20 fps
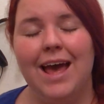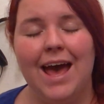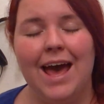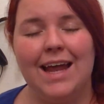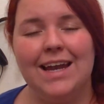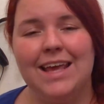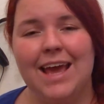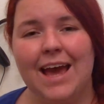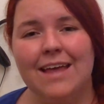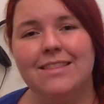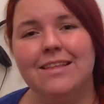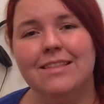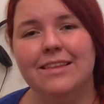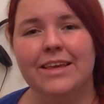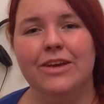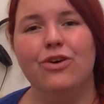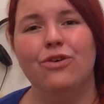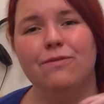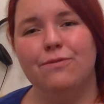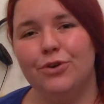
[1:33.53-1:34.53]
had he had the
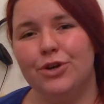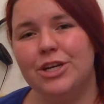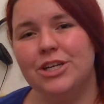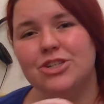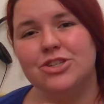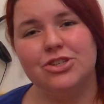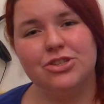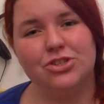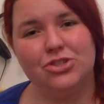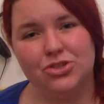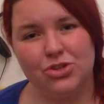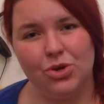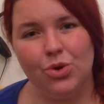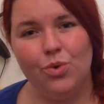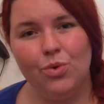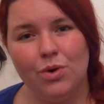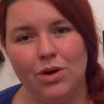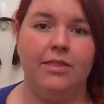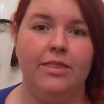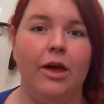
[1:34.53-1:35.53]
legal footing to
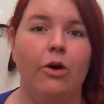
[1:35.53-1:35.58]
sue?